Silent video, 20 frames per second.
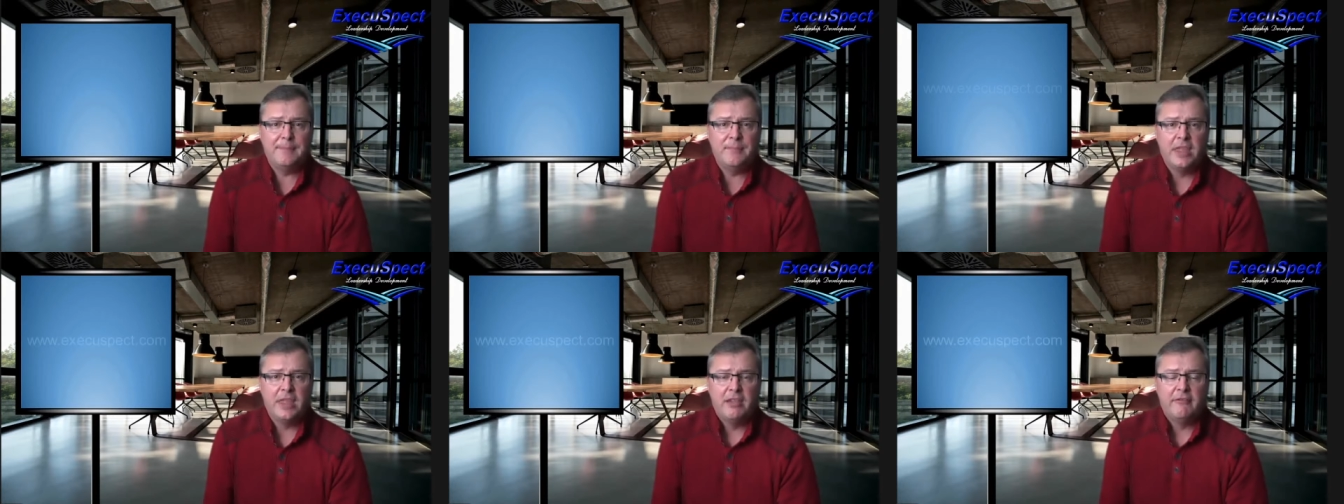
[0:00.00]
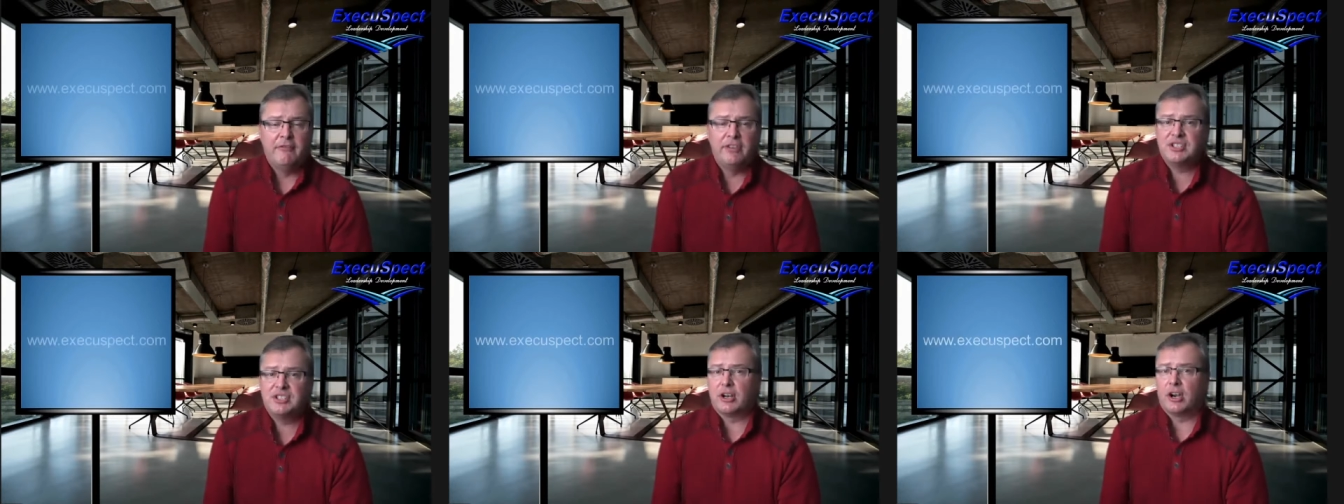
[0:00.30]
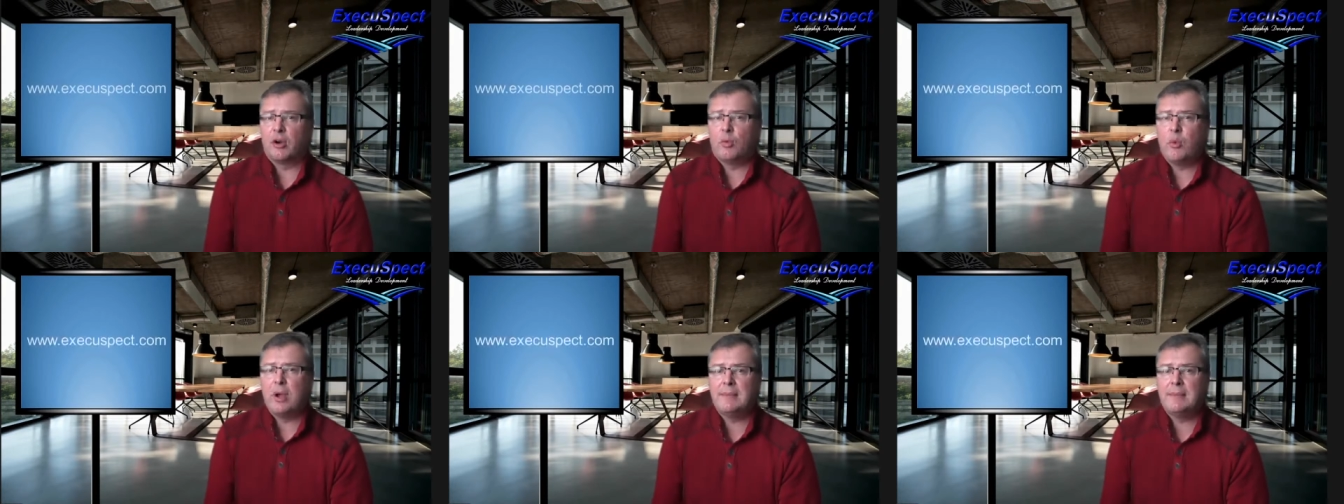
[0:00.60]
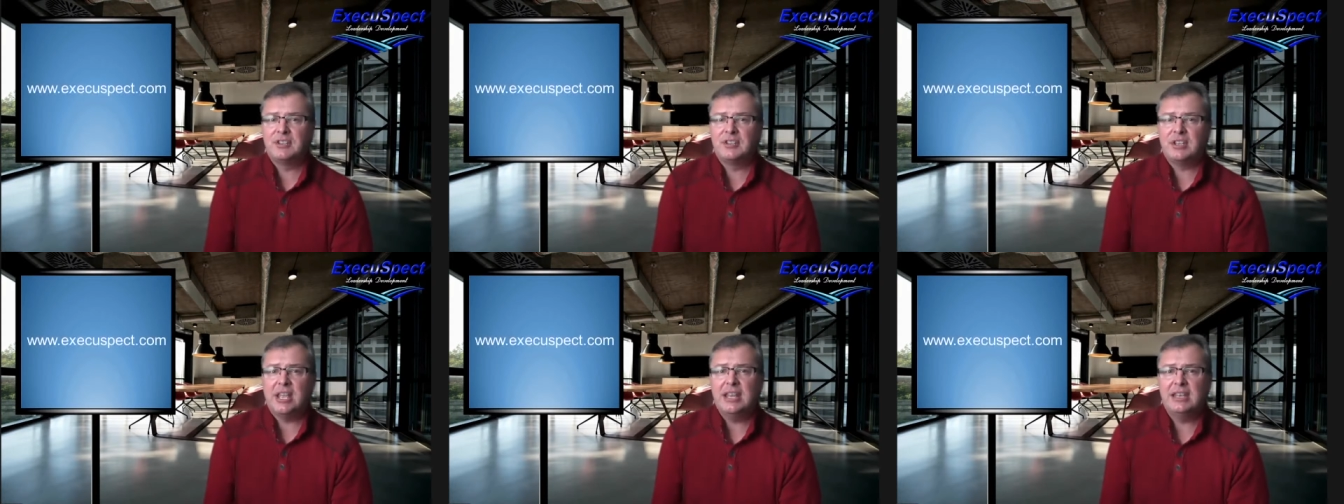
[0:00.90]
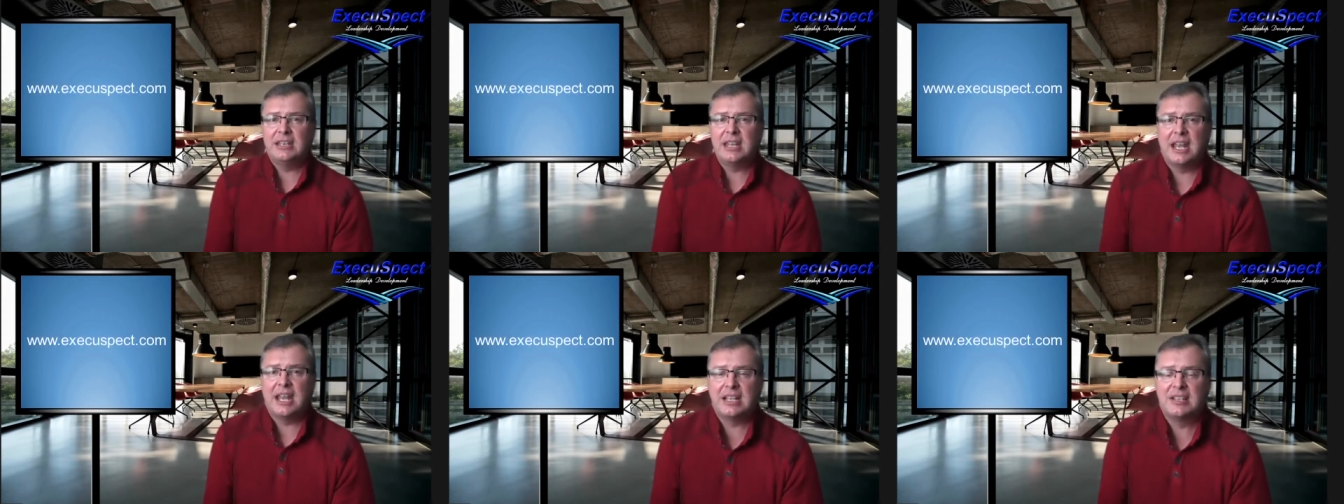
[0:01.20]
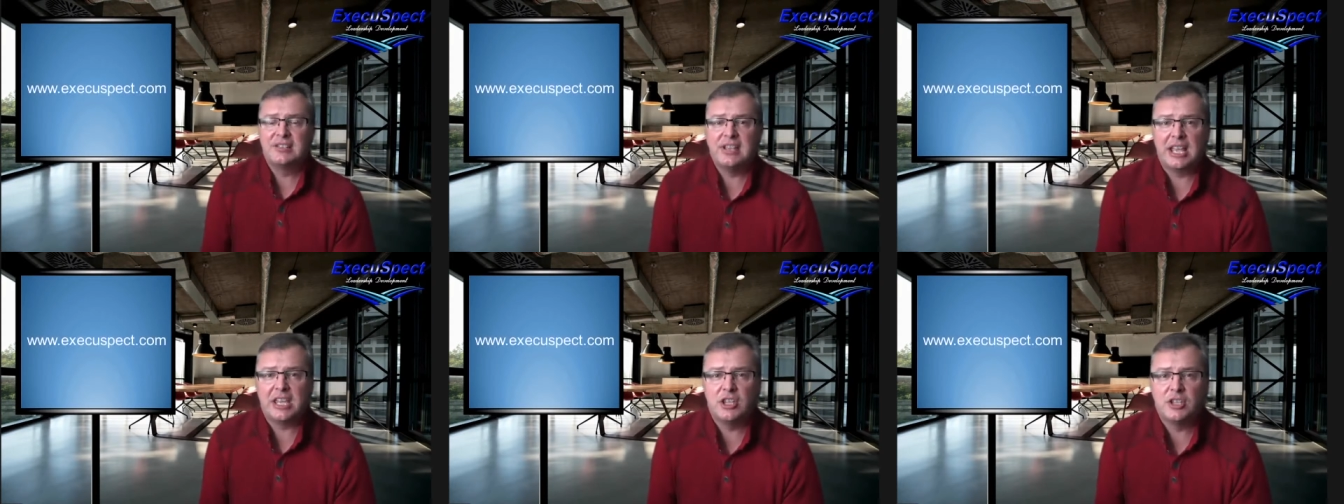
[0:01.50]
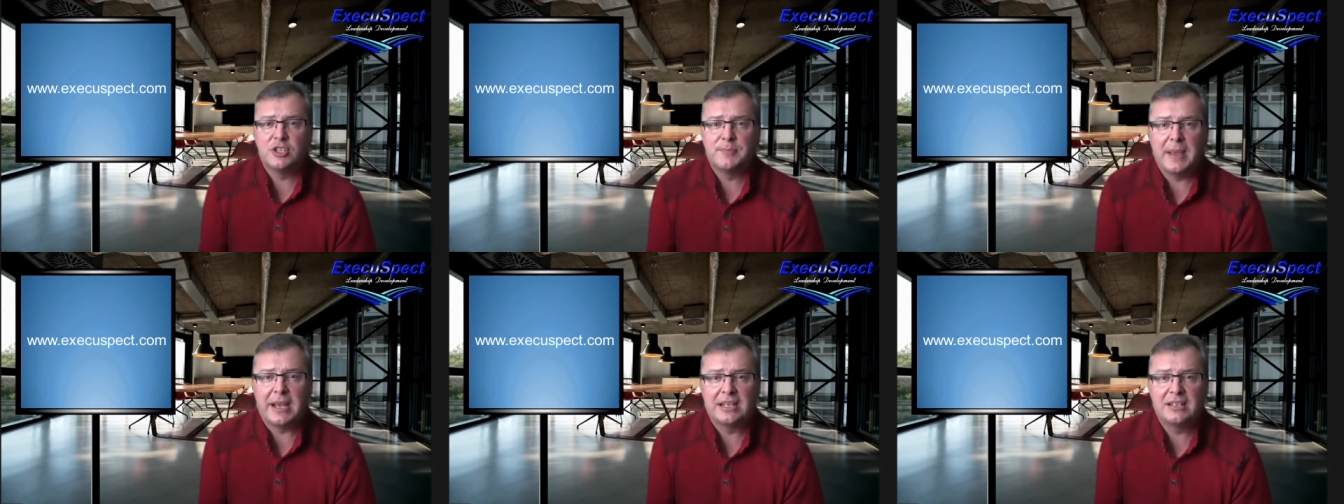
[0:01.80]
Visit our website at
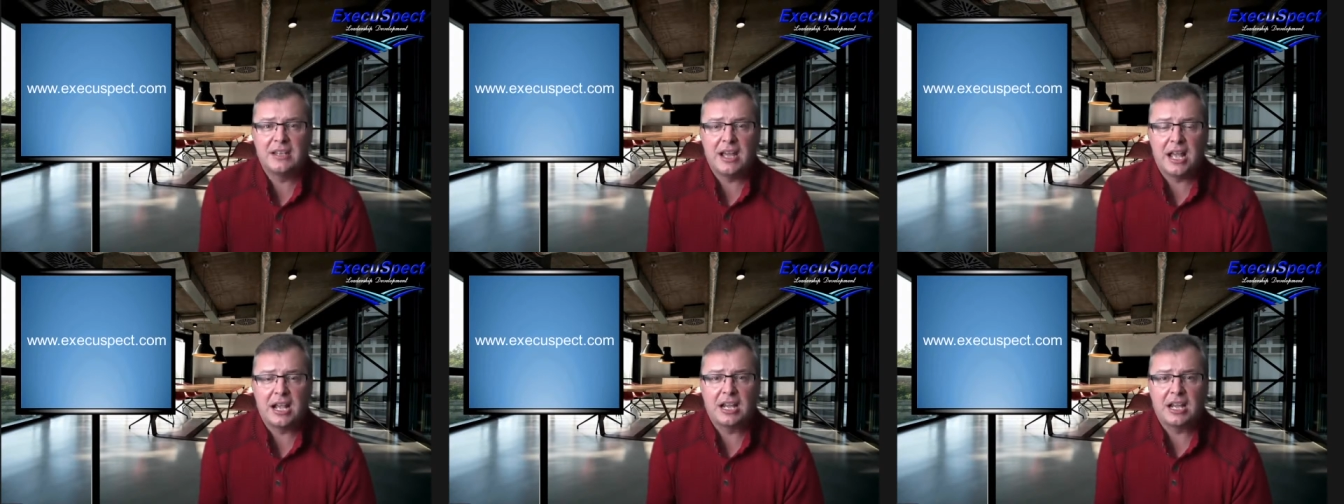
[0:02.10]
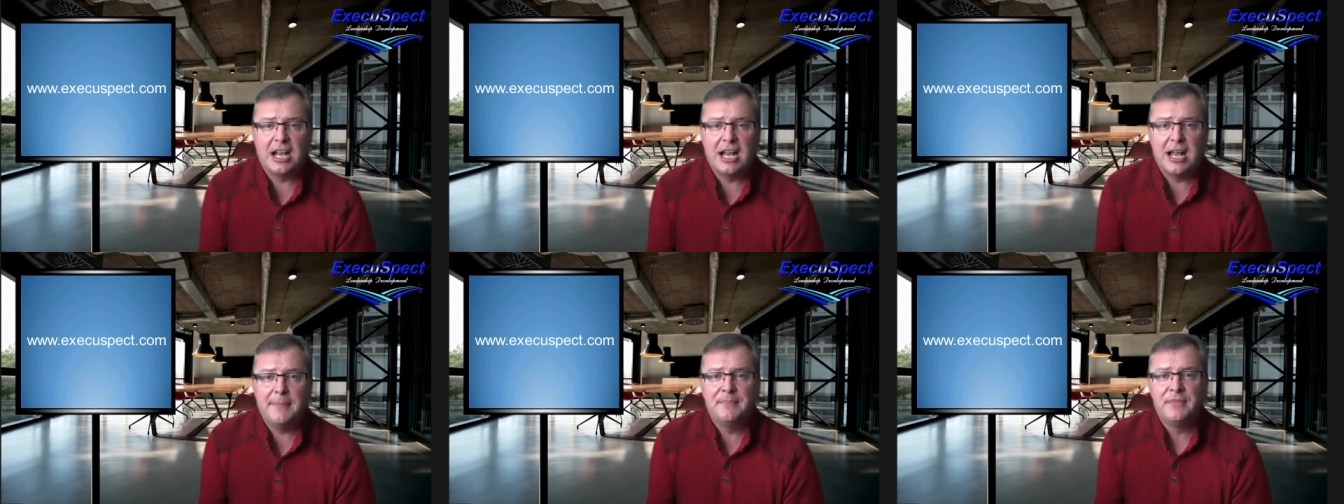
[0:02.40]
execuspec.com